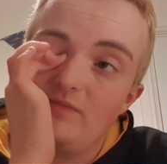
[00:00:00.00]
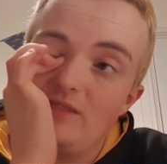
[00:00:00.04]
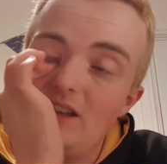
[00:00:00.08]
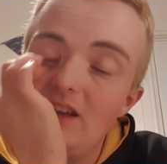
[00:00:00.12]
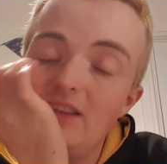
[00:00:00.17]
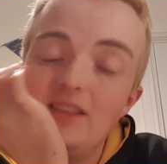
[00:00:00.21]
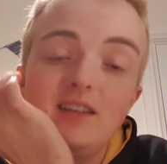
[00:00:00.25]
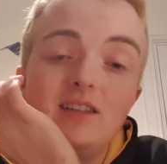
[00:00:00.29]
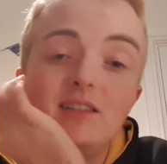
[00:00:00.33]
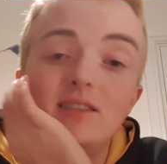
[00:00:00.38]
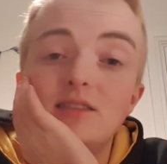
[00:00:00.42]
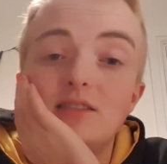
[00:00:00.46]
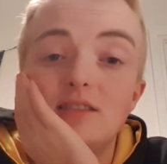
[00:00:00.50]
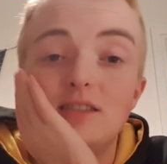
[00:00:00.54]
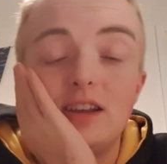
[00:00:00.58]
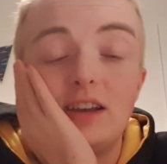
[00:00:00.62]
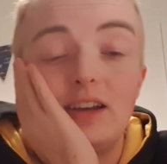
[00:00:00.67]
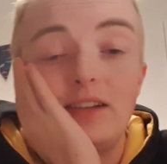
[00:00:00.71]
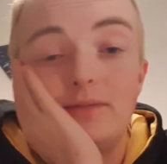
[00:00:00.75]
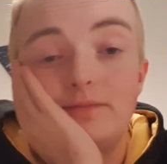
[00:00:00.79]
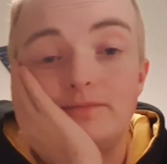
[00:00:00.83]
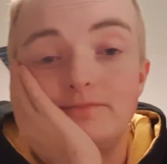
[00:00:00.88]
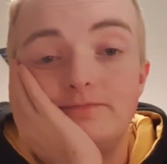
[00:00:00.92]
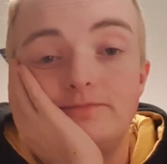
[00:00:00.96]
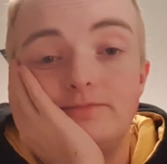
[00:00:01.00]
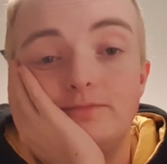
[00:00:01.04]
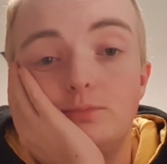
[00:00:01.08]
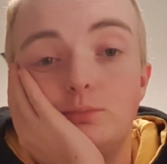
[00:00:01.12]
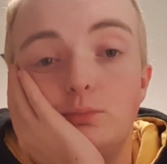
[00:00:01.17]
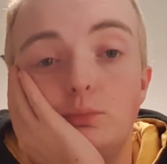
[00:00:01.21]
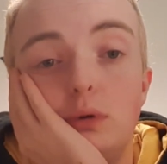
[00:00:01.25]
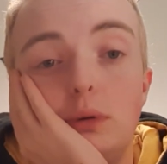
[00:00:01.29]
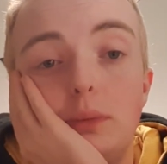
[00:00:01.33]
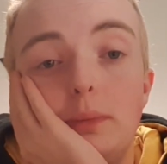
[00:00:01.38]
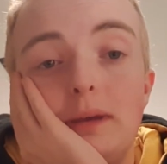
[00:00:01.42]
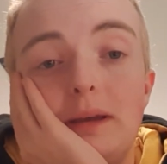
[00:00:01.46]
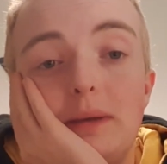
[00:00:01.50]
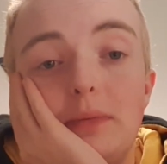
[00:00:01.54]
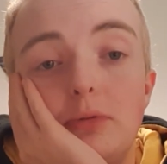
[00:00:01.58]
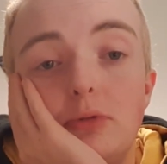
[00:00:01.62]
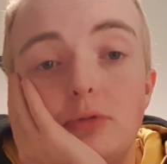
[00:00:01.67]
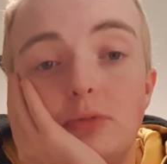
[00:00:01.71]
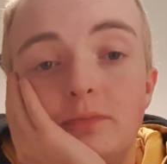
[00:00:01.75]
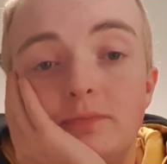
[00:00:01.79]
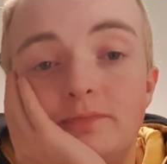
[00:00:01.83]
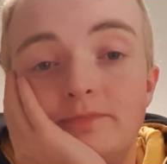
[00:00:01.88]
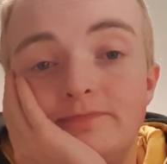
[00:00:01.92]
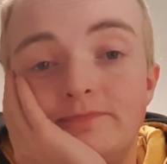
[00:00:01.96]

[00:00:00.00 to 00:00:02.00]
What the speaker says: At the end of the day, we're people.